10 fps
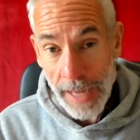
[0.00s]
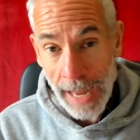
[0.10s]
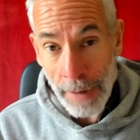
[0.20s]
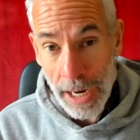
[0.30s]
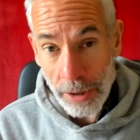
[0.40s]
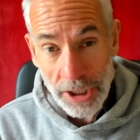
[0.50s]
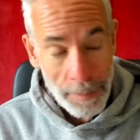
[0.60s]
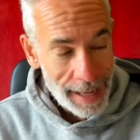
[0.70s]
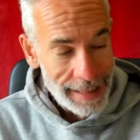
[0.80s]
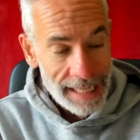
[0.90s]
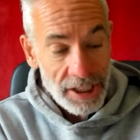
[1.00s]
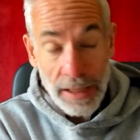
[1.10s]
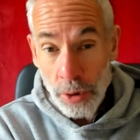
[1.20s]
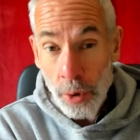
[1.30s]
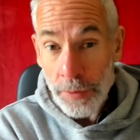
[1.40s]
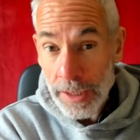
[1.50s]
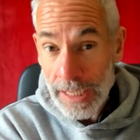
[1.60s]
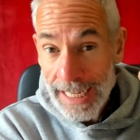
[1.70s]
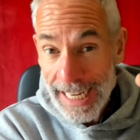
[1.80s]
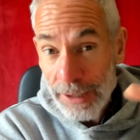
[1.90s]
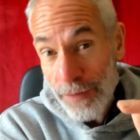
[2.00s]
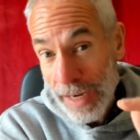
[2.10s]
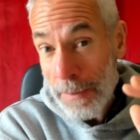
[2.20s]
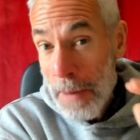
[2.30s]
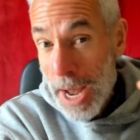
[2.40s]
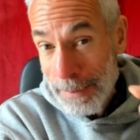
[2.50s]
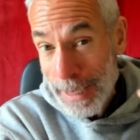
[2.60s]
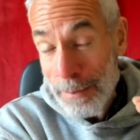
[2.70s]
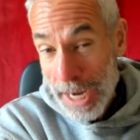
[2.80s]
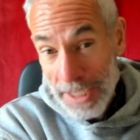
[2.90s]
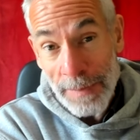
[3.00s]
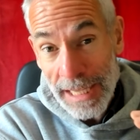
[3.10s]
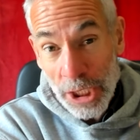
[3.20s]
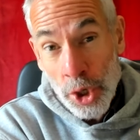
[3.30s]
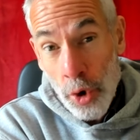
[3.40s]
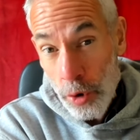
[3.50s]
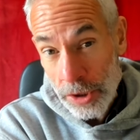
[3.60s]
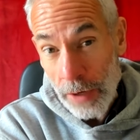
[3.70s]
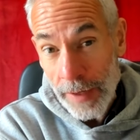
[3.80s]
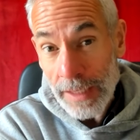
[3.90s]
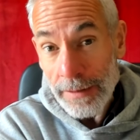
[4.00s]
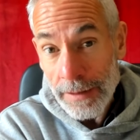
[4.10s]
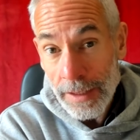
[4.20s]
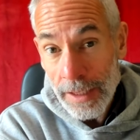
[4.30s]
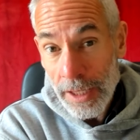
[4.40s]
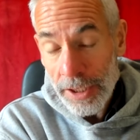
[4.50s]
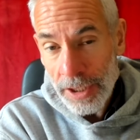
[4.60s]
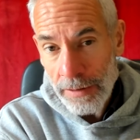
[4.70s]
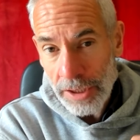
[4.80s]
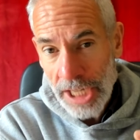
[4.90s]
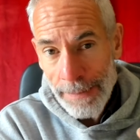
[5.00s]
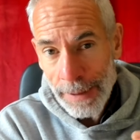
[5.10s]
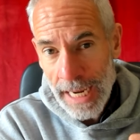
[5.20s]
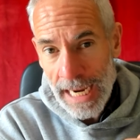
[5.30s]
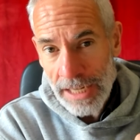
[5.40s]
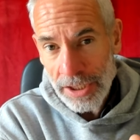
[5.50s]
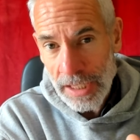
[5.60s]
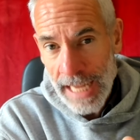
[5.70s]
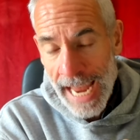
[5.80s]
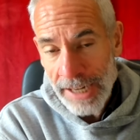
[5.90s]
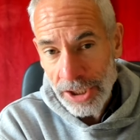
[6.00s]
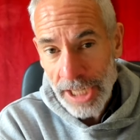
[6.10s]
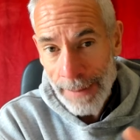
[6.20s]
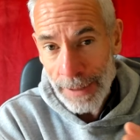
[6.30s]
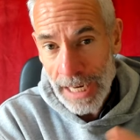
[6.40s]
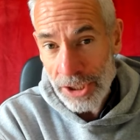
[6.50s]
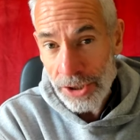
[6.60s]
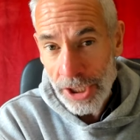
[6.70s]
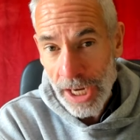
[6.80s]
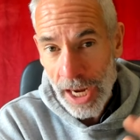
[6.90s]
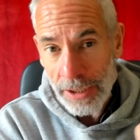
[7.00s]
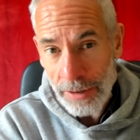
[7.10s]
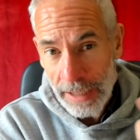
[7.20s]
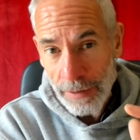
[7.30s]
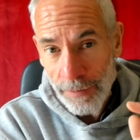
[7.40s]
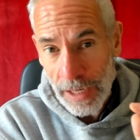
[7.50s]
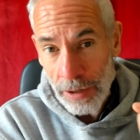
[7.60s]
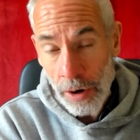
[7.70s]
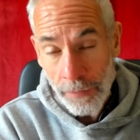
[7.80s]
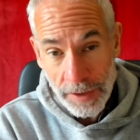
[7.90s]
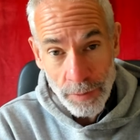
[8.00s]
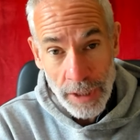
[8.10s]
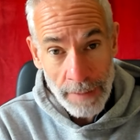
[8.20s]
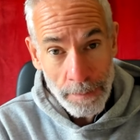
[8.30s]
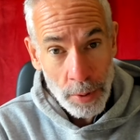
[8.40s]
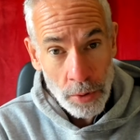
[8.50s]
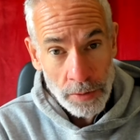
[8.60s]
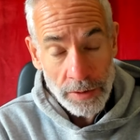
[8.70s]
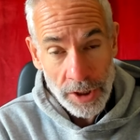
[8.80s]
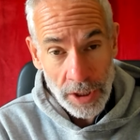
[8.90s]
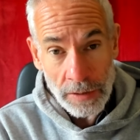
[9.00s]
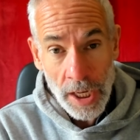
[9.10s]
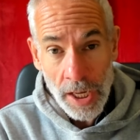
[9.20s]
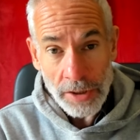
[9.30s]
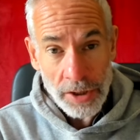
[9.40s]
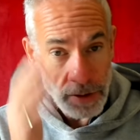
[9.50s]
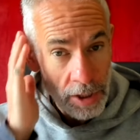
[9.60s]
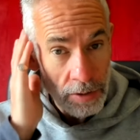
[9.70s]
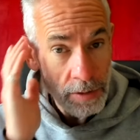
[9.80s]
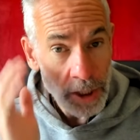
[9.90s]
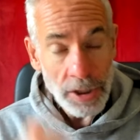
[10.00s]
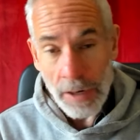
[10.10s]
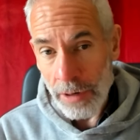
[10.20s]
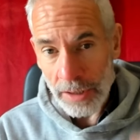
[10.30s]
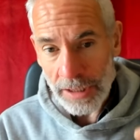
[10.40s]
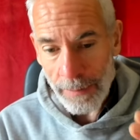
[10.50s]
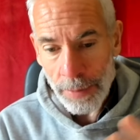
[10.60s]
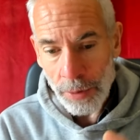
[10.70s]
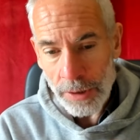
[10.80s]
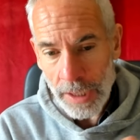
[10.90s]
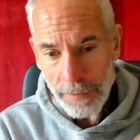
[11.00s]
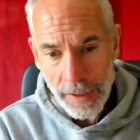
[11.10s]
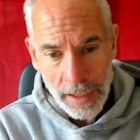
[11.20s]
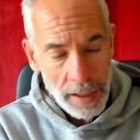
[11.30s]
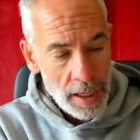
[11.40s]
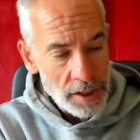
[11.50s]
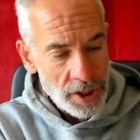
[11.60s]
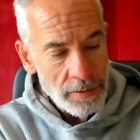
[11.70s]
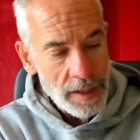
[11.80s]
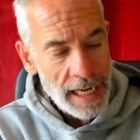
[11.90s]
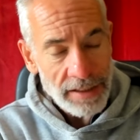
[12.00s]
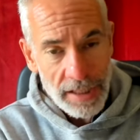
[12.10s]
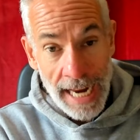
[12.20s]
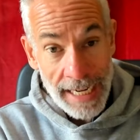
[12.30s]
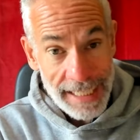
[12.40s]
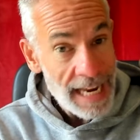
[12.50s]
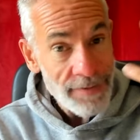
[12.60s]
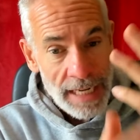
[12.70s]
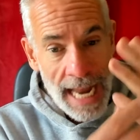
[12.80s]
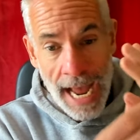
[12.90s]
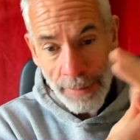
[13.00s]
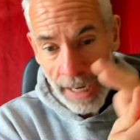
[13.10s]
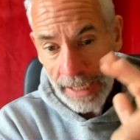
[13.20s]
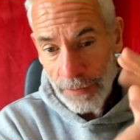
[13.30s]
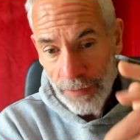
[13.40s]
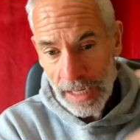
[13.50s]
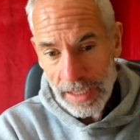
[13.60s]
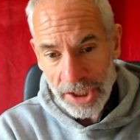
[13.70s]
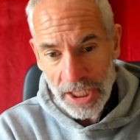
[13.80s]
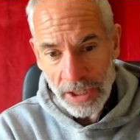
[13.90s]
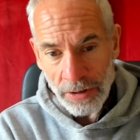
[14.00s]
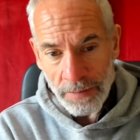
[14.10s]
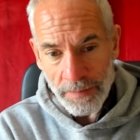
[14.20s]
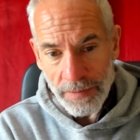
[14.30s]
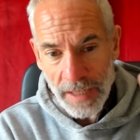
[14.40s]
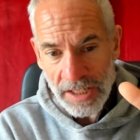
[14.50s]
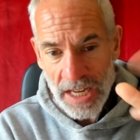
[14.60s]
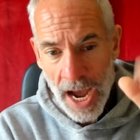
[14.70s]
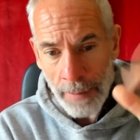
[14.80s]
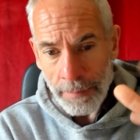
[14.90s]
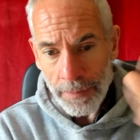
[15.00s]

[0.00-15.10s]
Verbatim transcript: And my osteopath actually thought that the little finger might, be, might have been the cause of it. You know, the Japanese, the ancient Japanese used to cut your little finger off. It's really important to, to you. You don't realize how important your little finger. So it's, and even now, my little finger still is numb.